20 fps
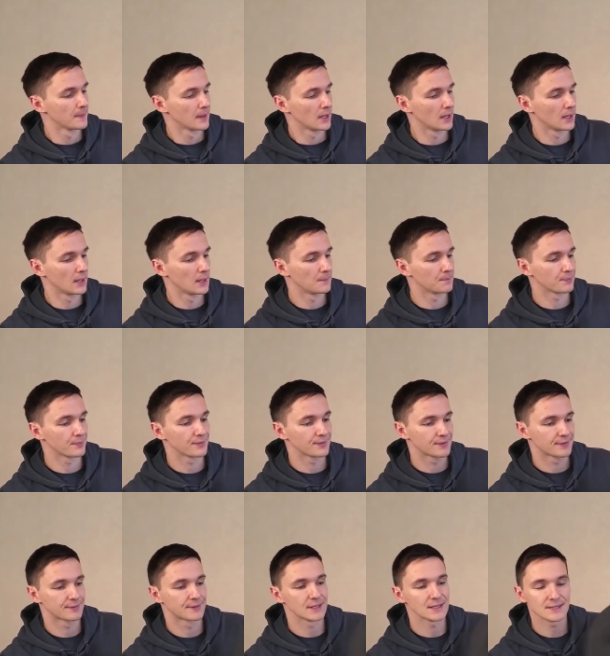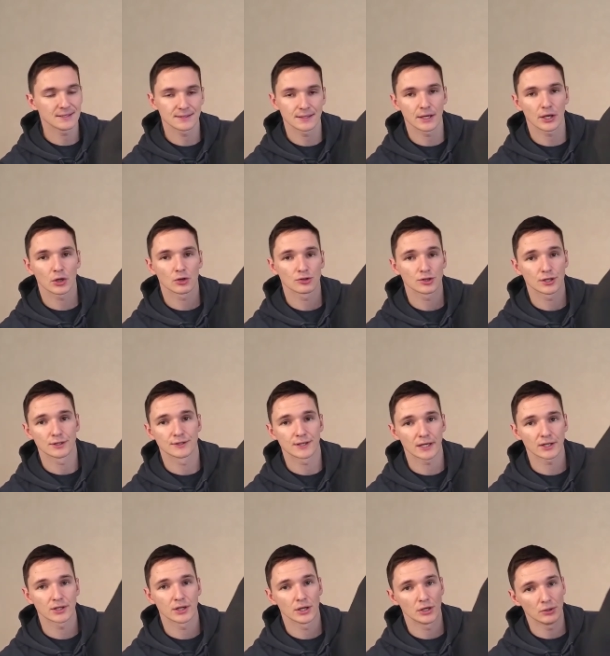um, this seat cushion is
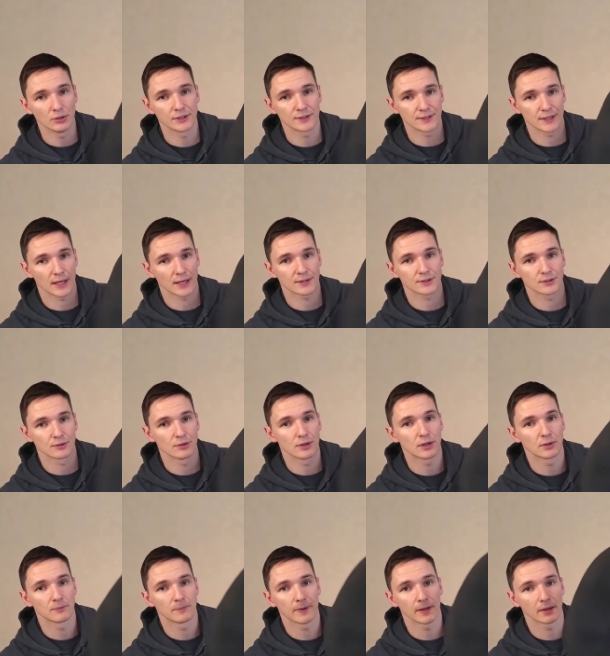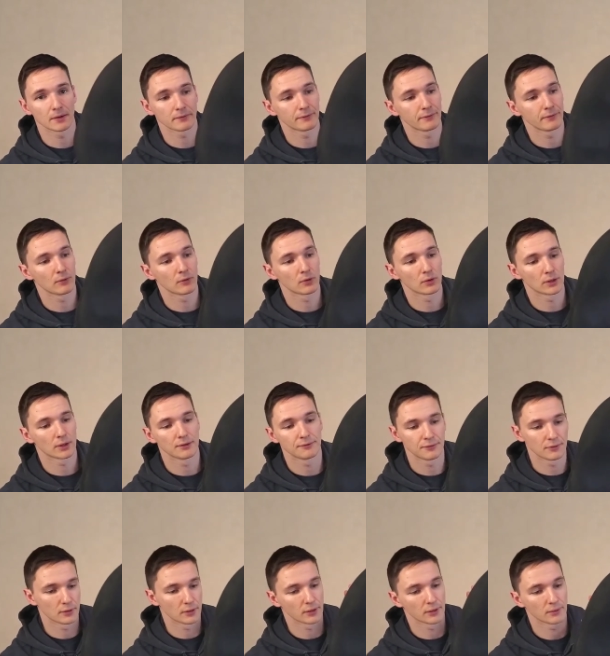actually unisex so you can pick it for
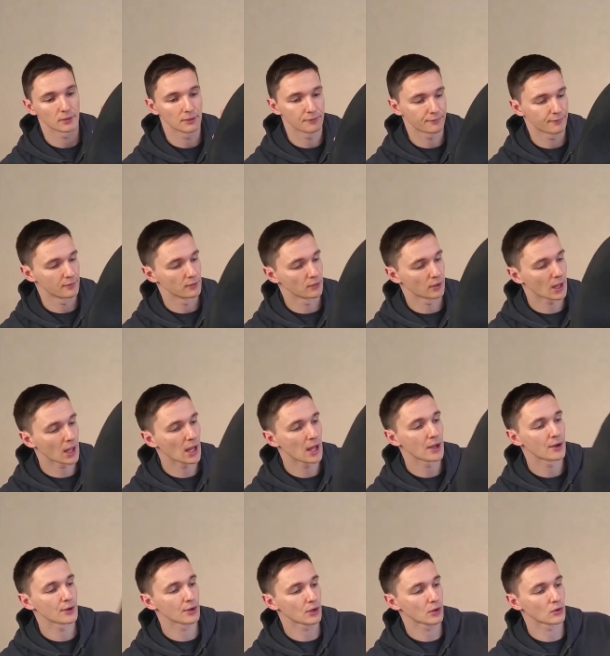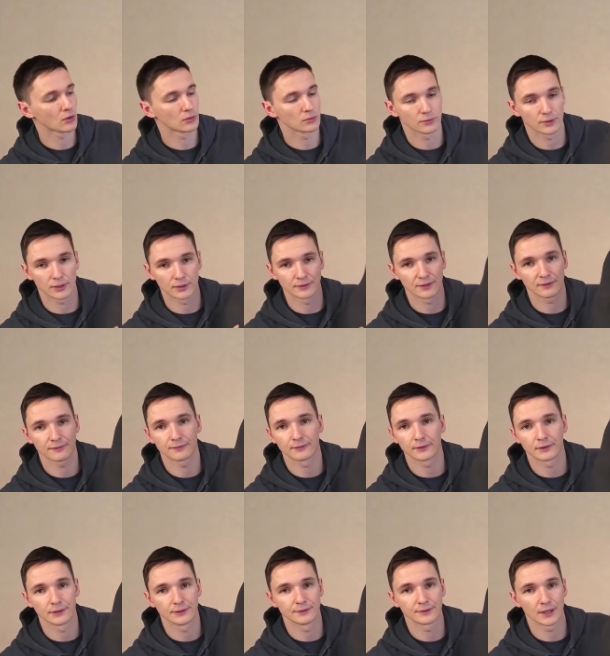if you're if you're a guy or a girl you can
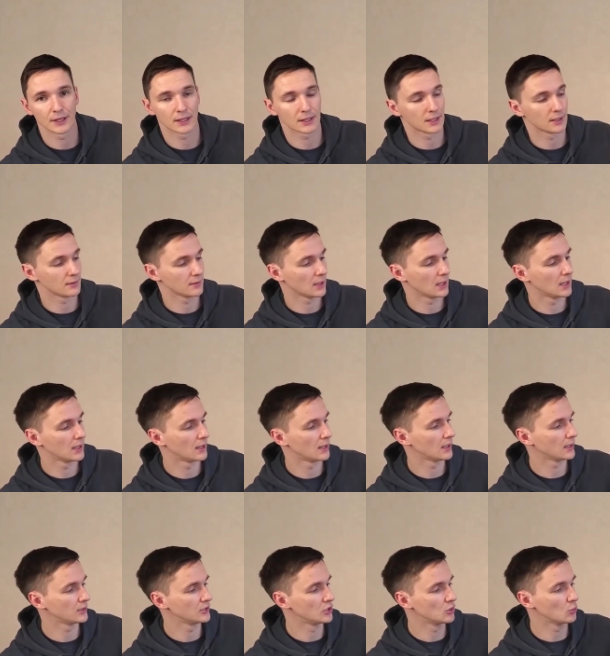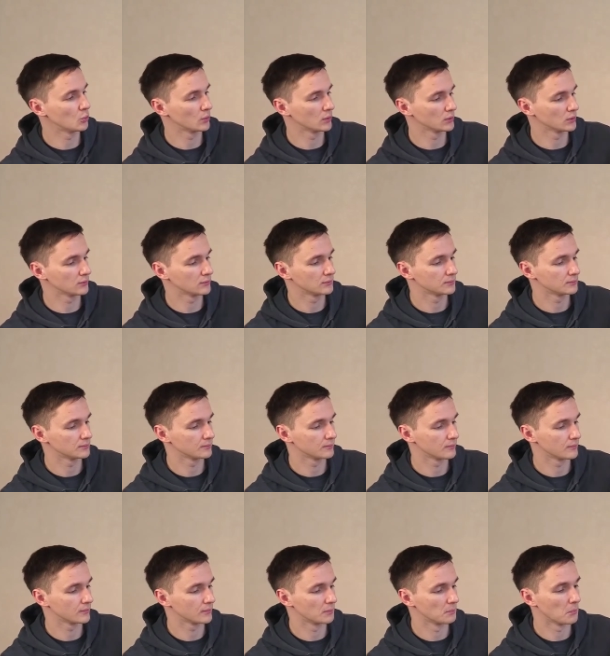definitely take it you will
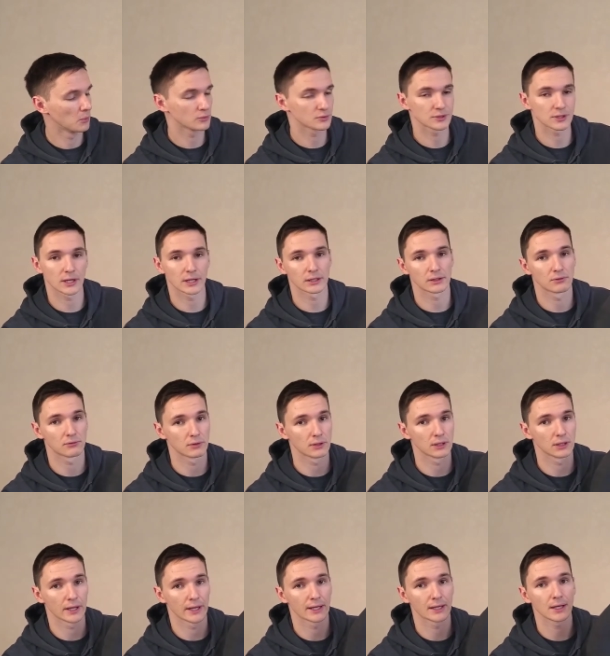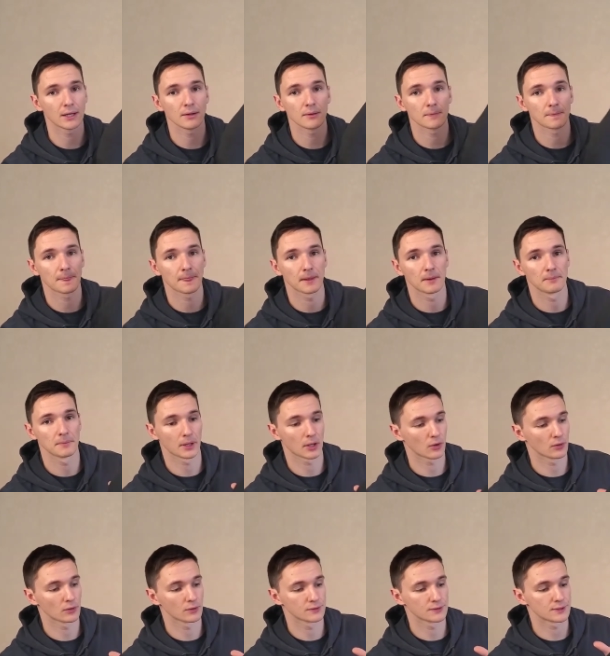most likely really like it
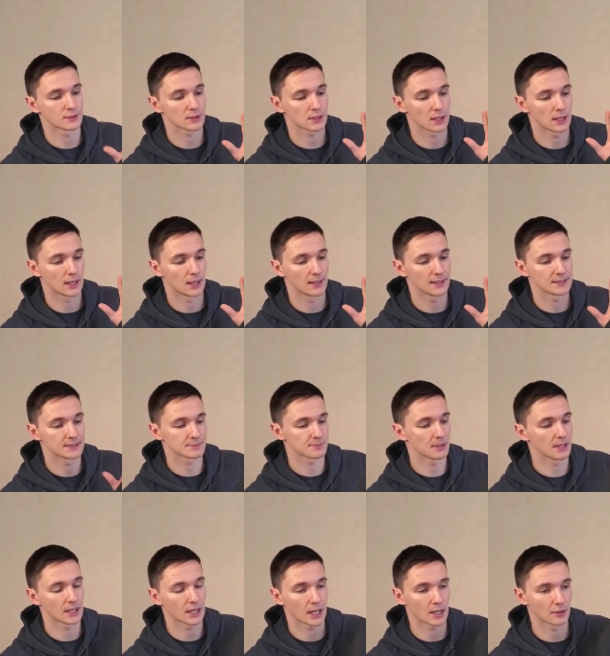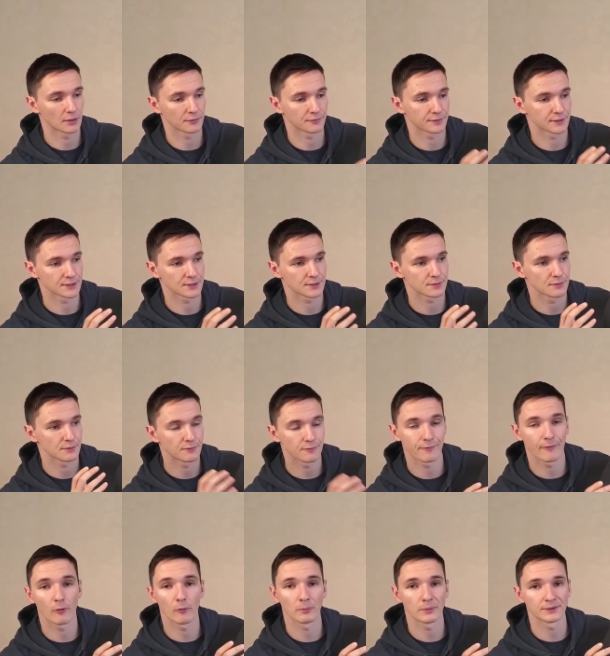because uh, it's made out of this
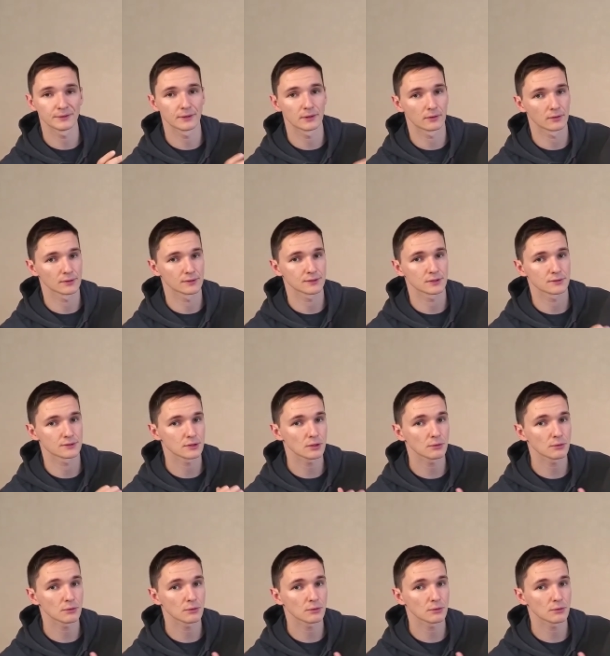foam material so it's